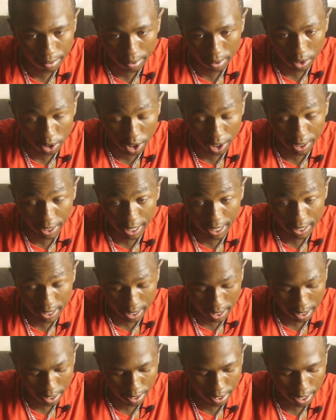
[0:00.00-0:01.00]
Shit that I
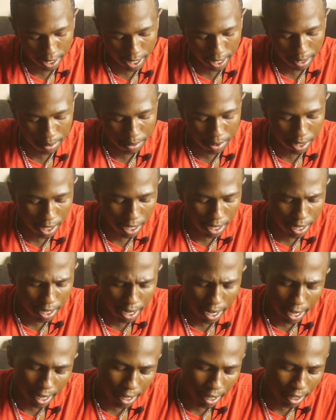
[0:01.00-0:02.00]
see every day. I'm still in.
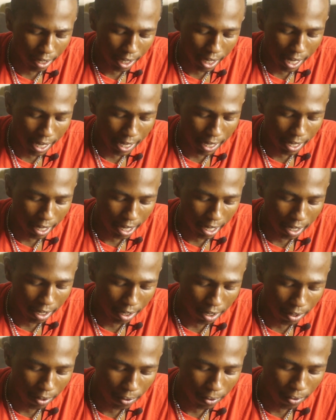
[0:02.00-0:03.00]
I ain't
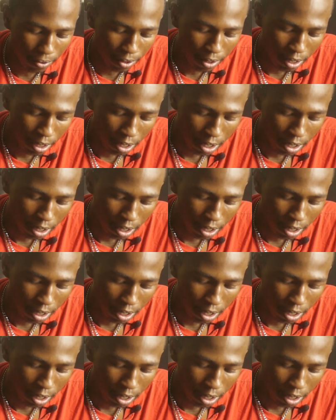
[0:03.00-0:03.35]
no